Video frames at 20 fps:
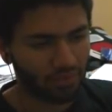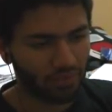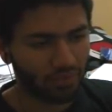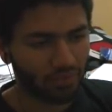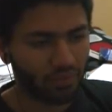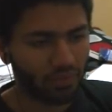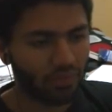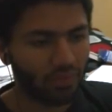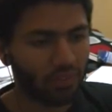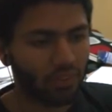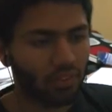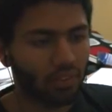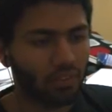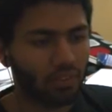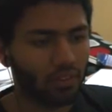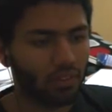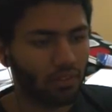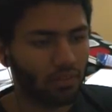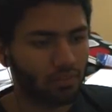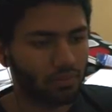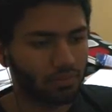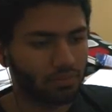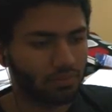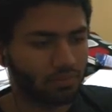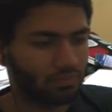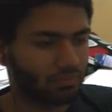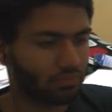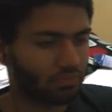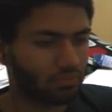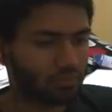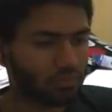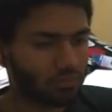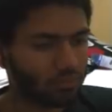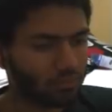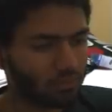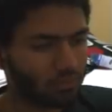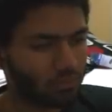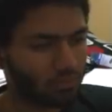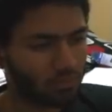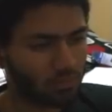
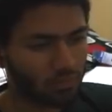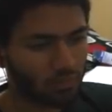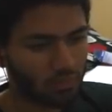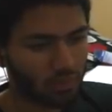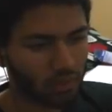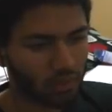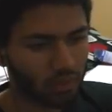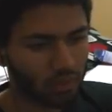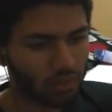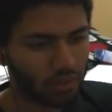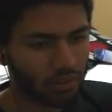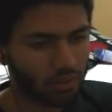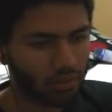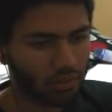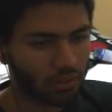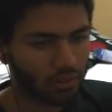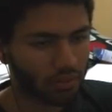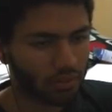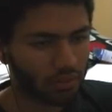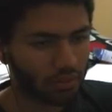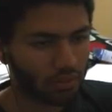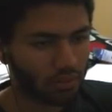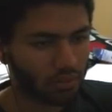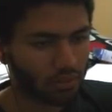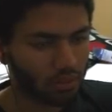[no speech]